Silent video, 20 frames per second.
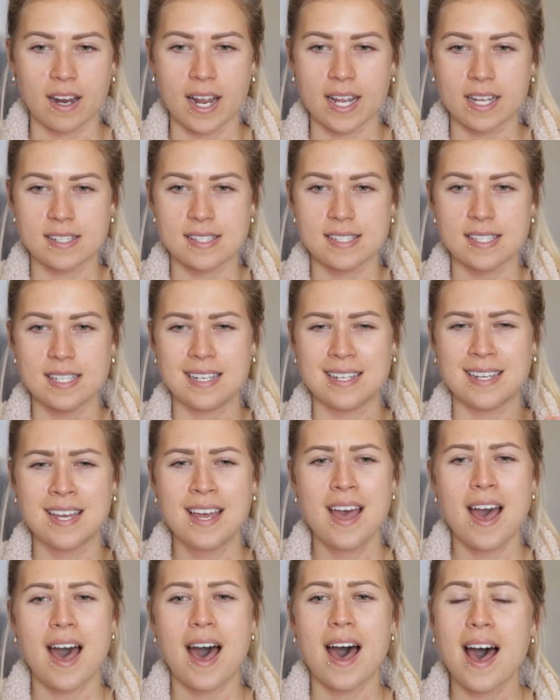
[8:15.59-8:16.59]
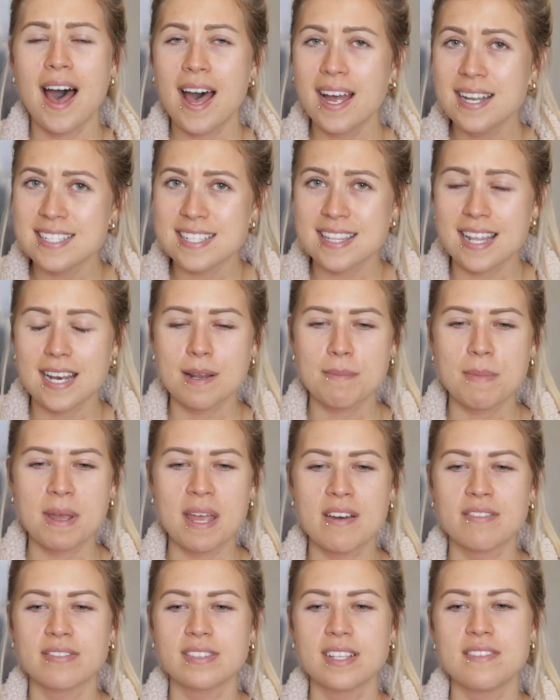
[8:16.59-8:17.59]
I could see a hut that I may
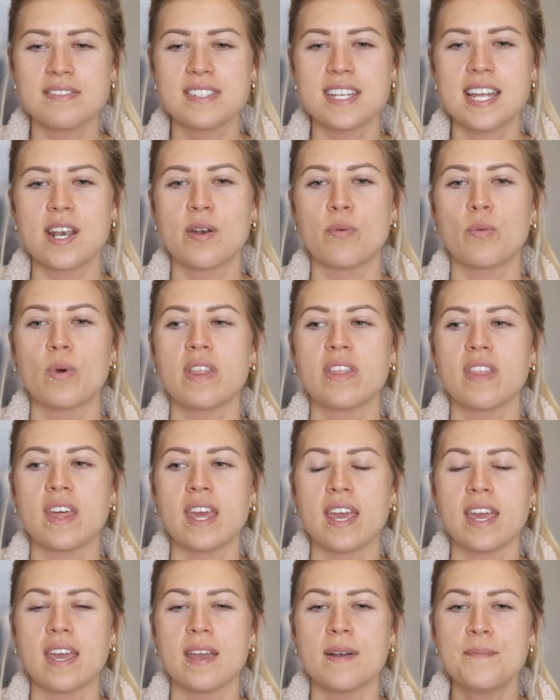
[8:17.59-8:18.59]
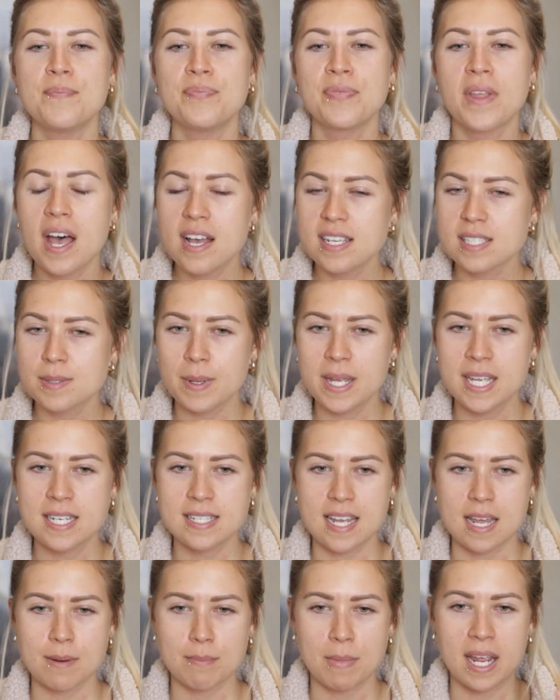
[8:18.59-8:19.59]
have lived in with a
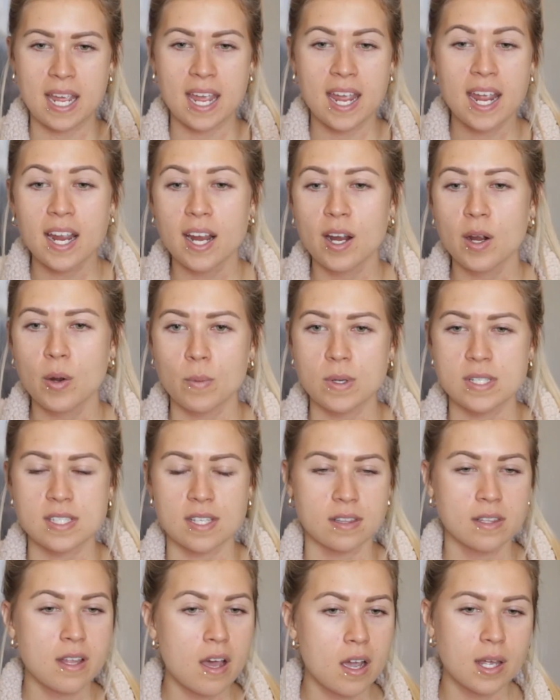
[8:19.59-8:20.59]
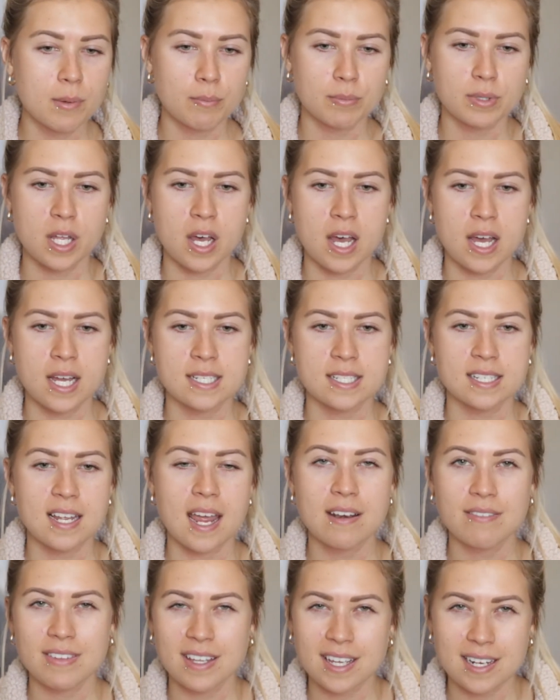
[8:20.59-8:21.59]
husband, and my hair was long and blonde,
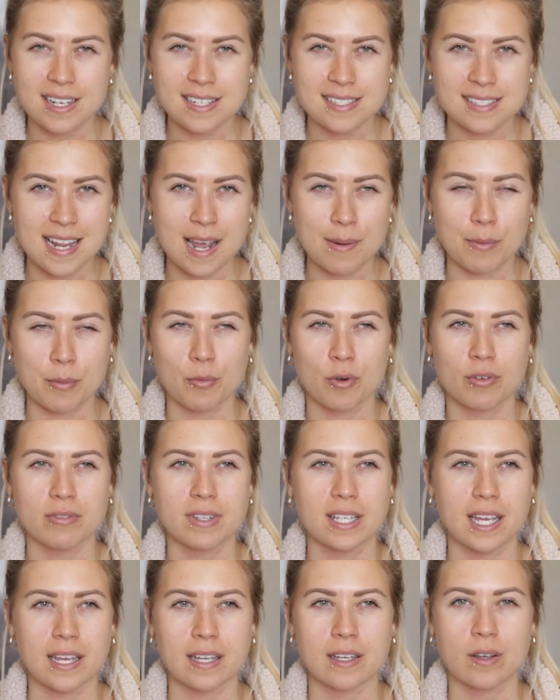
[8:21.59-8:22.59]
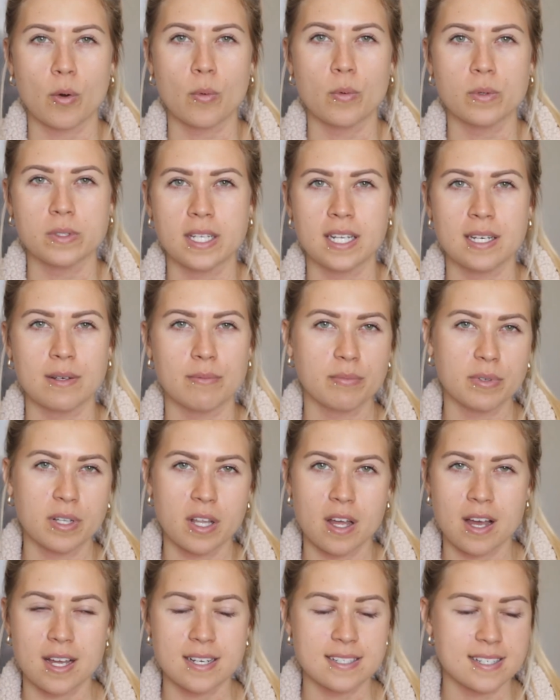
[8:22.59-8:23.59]
kind of like it is now, but more of like a golden
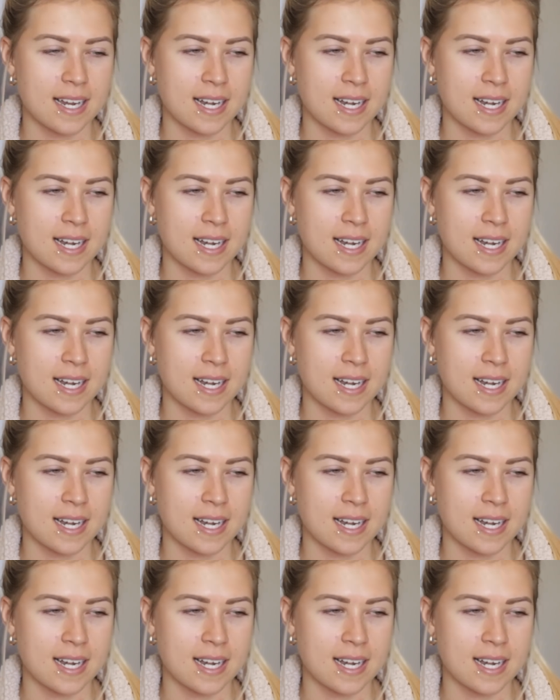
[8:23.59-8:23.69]
blonde.